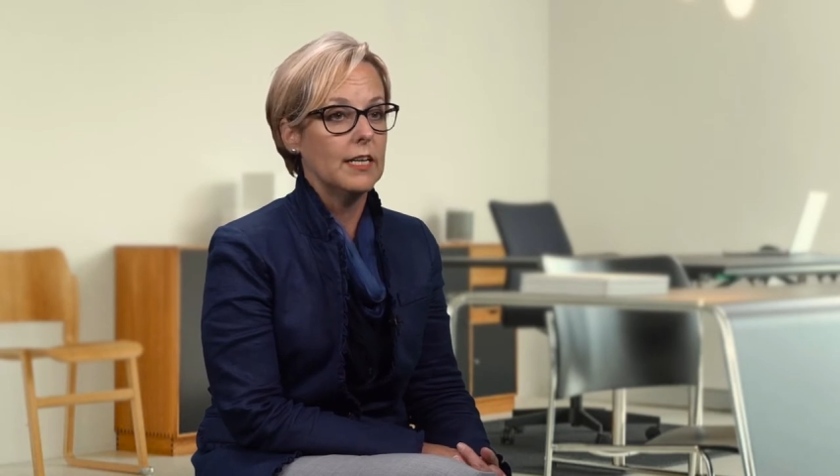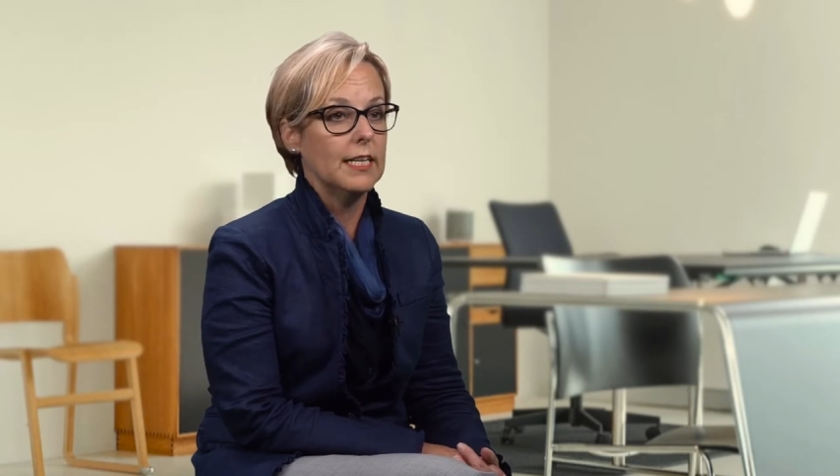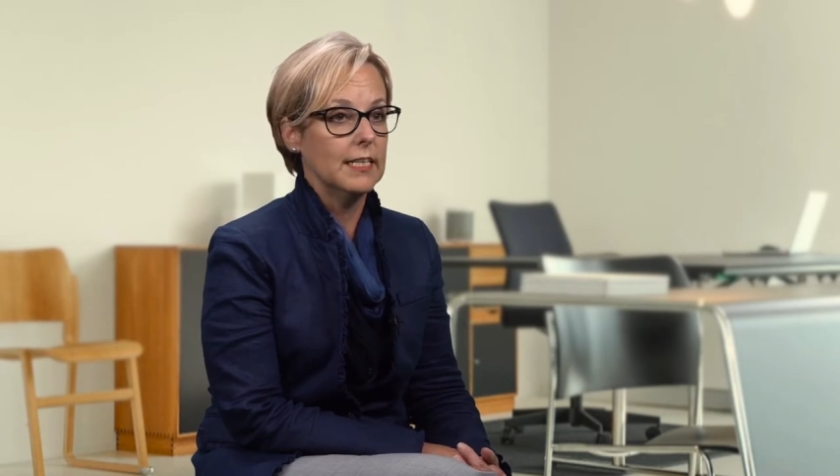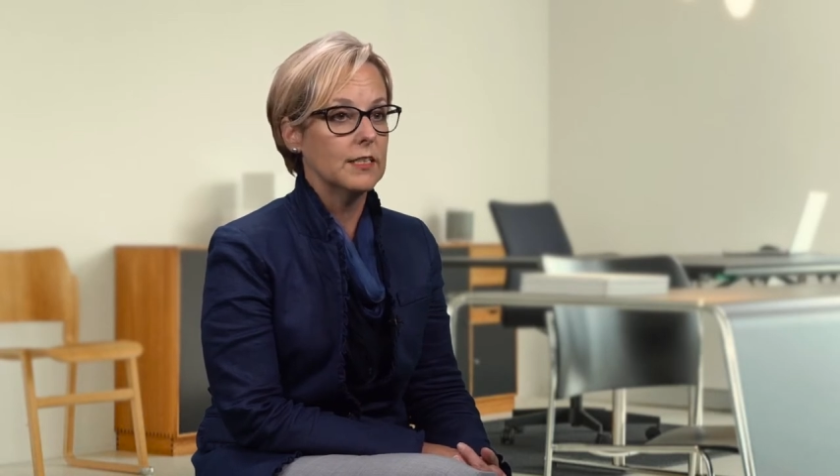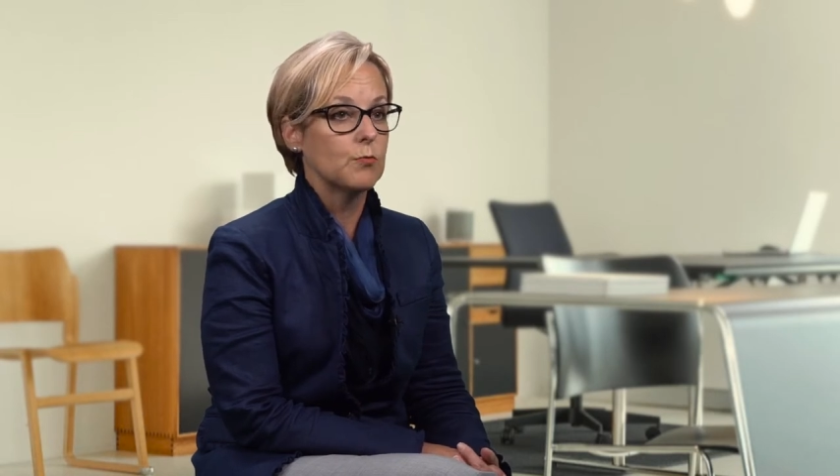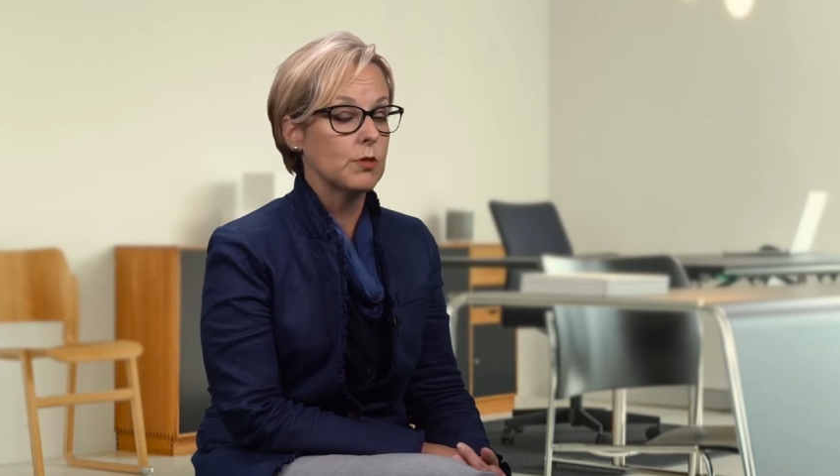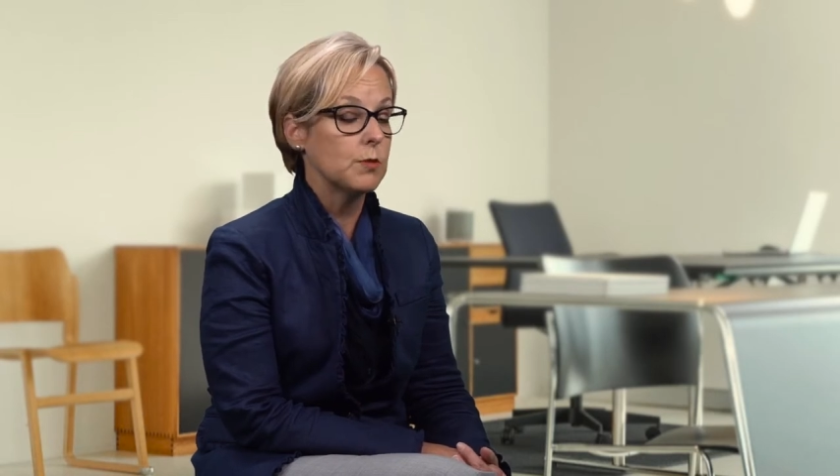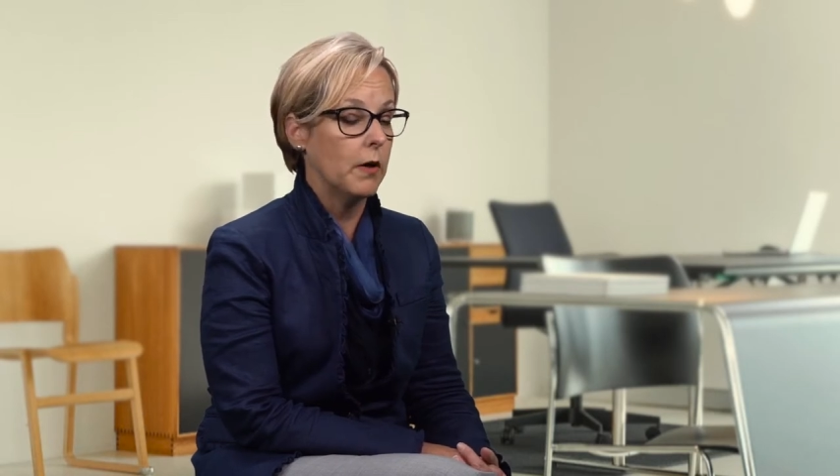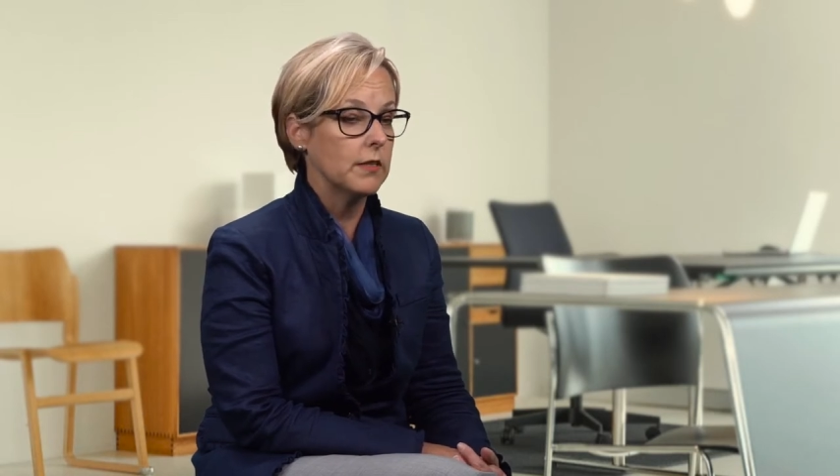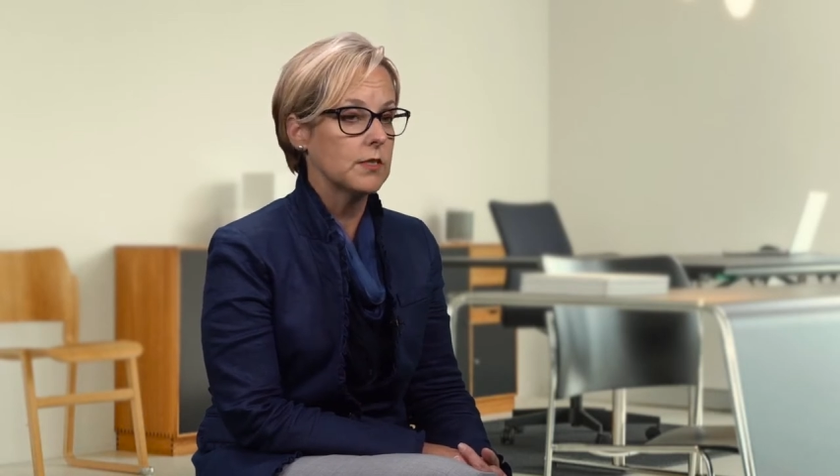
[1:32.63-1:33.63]
is
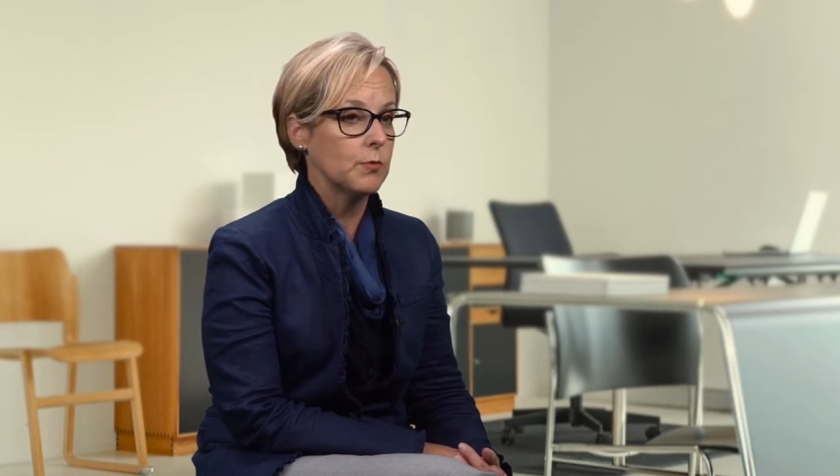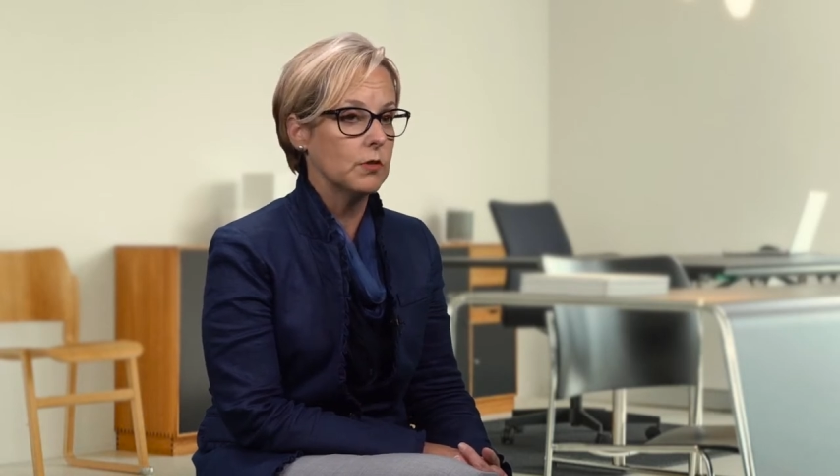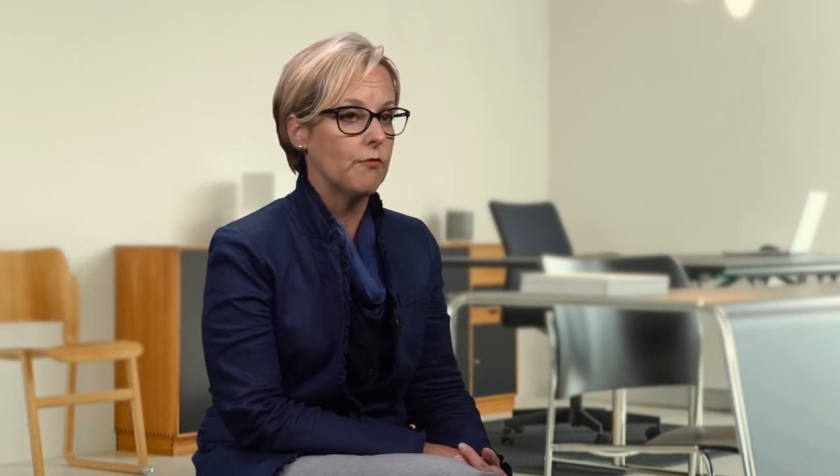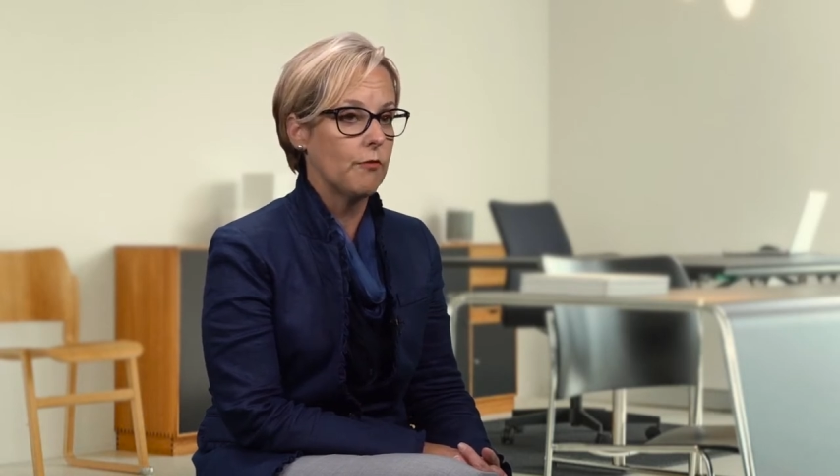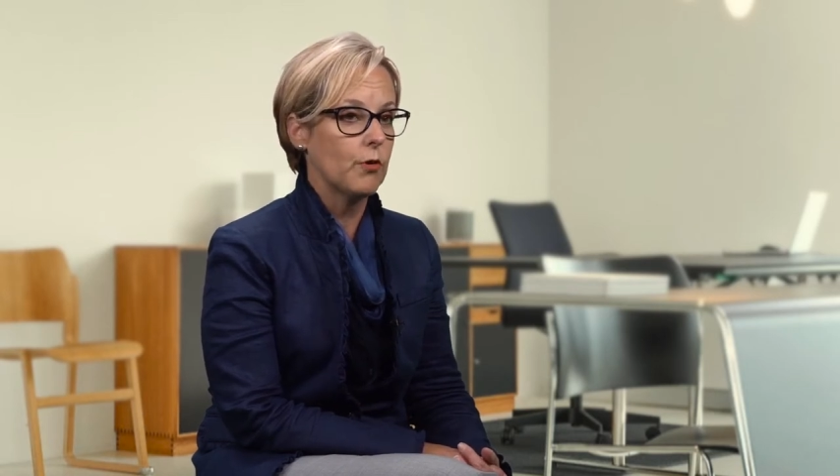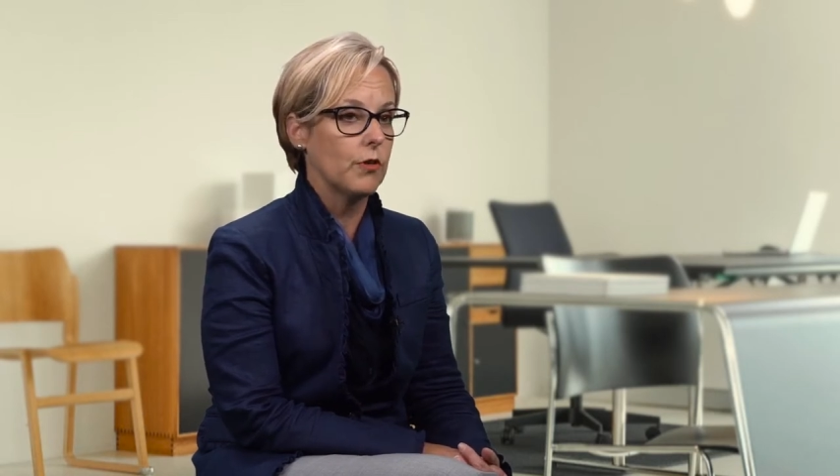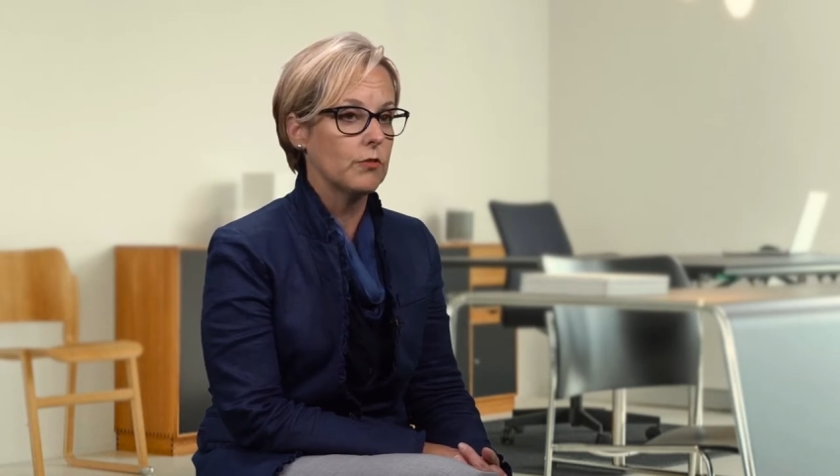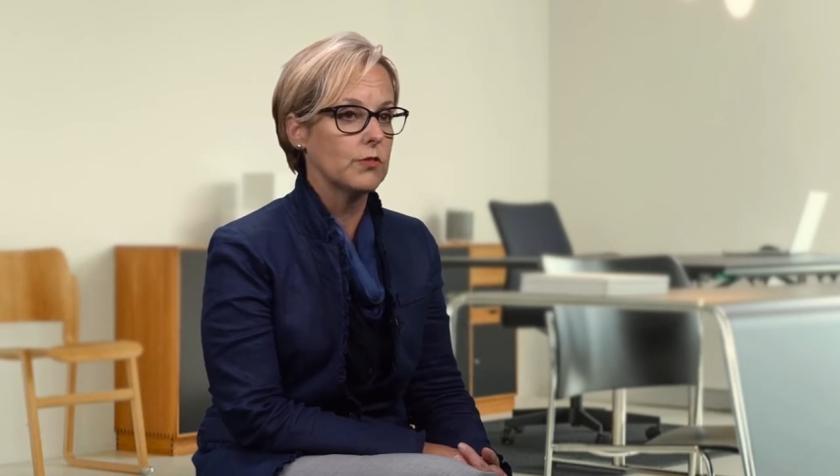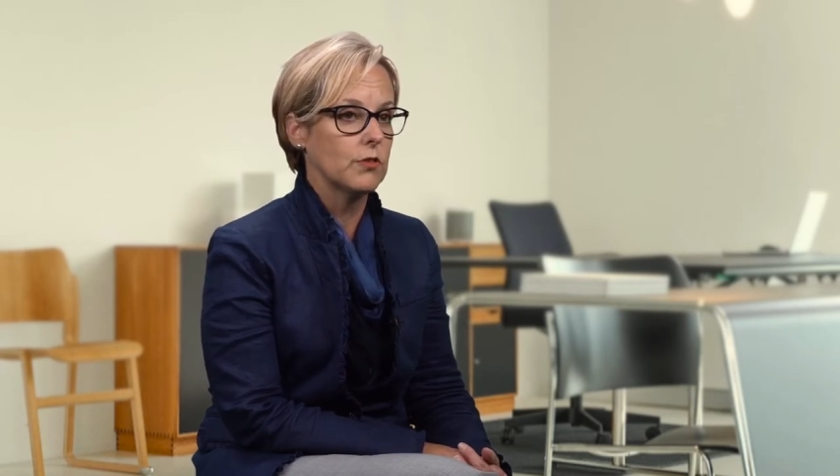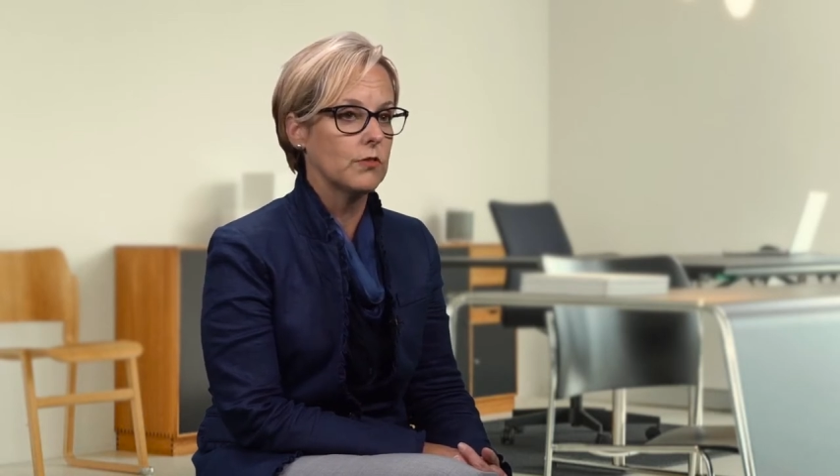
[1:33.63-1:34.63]
responsible for
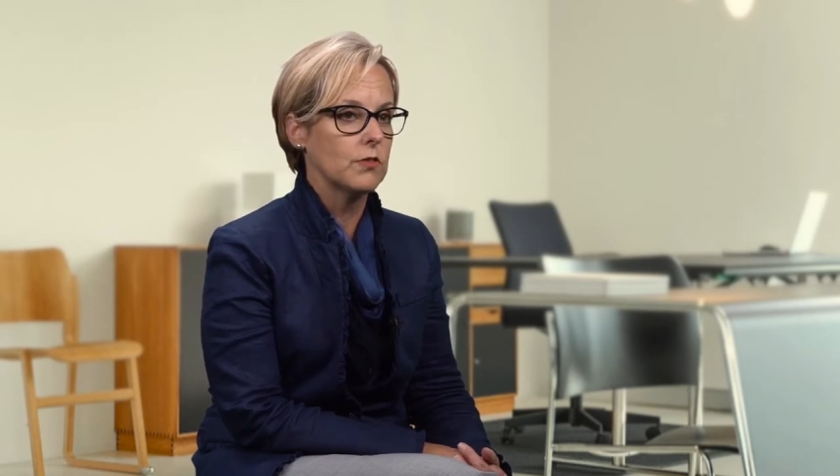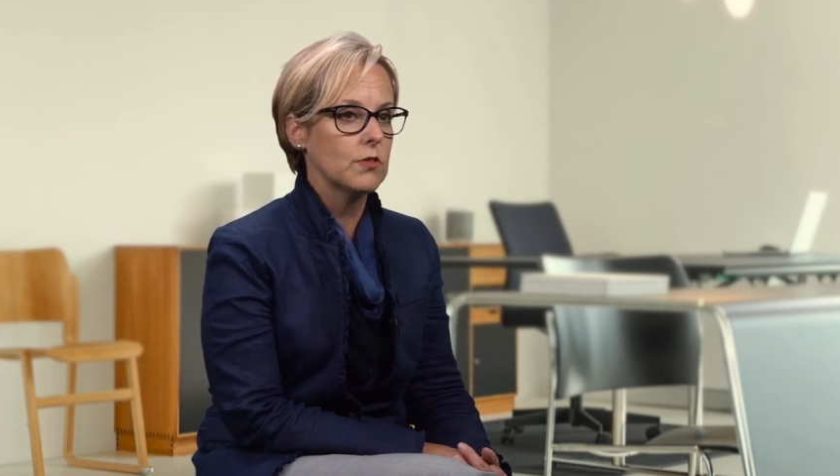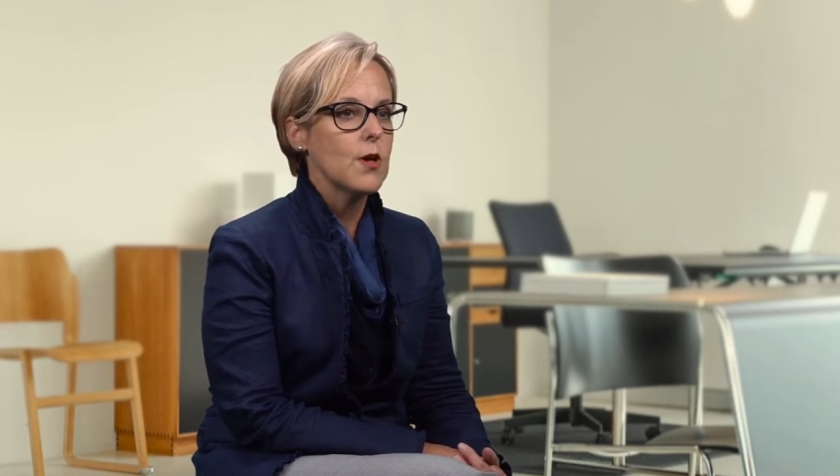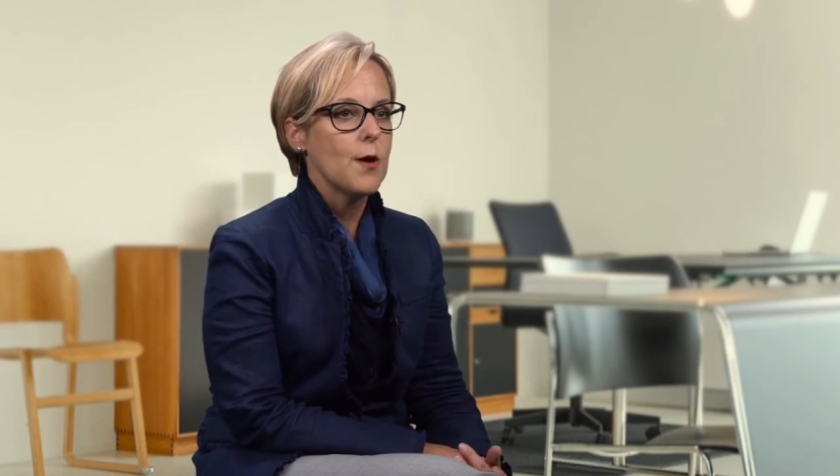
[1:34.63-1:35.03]
those students,